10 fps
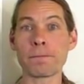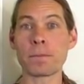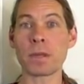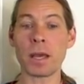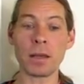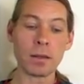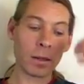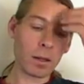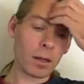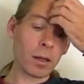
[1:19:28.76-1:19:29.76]
Okay?
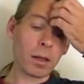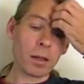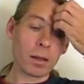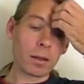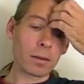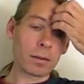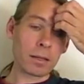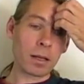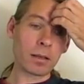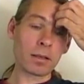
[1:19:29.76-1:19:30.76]
The
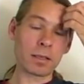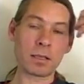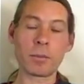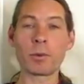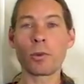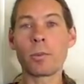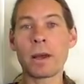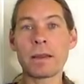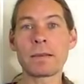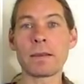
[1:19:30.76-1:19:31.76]
skeletal system is ruled by
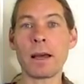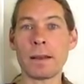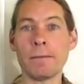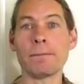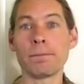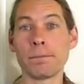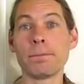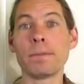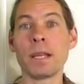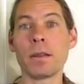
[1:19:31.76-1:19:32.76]
the sun.
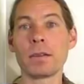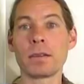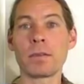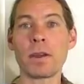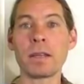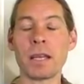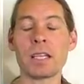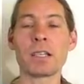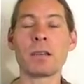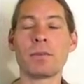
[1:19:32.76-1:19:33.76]
This is the
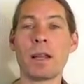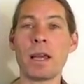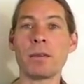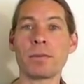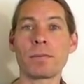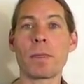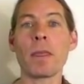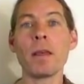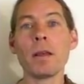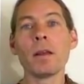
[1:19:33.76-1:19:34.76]
foundation of life.
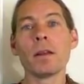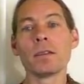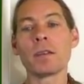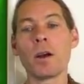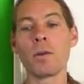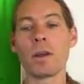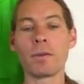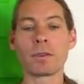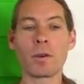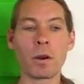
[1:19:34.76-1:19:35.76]
So if
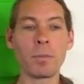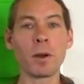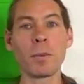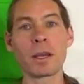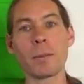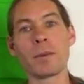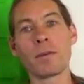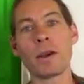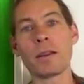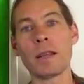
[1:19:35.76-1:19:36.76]
Scorpio becomes the
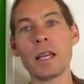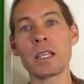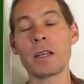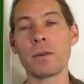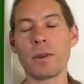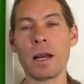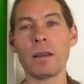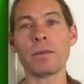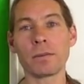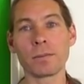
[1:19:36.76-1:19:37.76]
foundation of
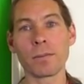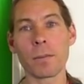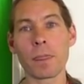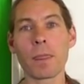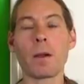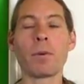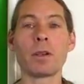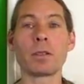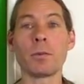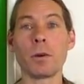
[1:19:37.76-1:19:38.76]
life, a
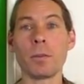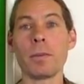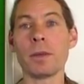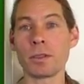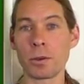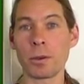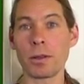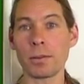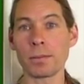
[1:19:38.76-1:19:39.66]
person will be miserable.